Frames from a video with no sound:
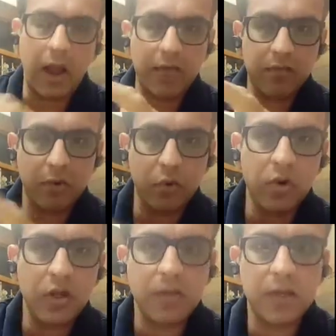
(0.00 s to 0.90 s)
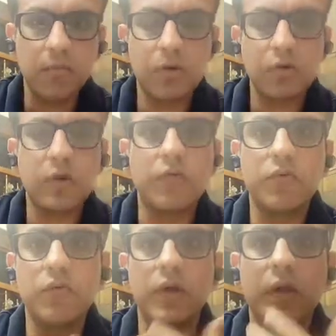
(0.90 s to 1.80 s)
I will only be able to
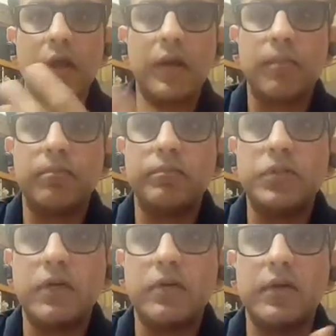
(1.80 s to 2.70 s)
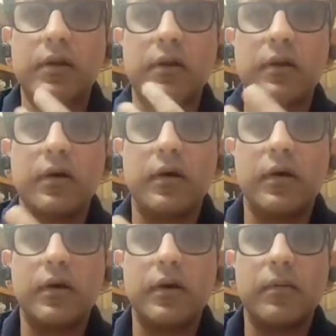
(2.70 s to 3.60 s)
give you a general
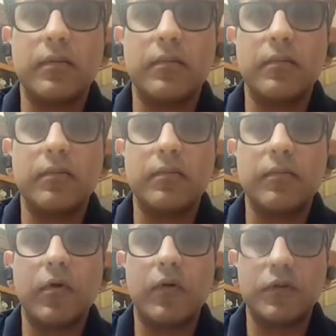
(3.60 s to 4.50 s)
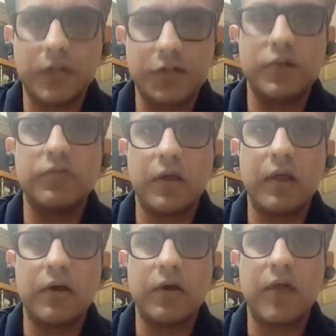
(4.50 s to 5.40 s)
conversation.
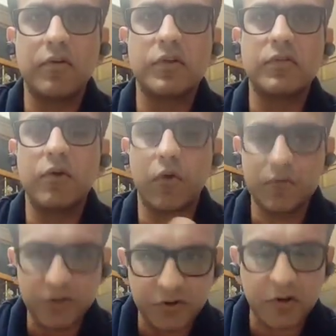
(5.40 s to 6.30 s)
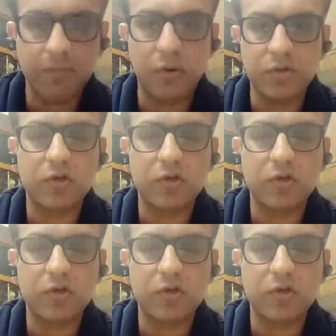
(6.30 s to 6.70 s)
I could have a general conversation about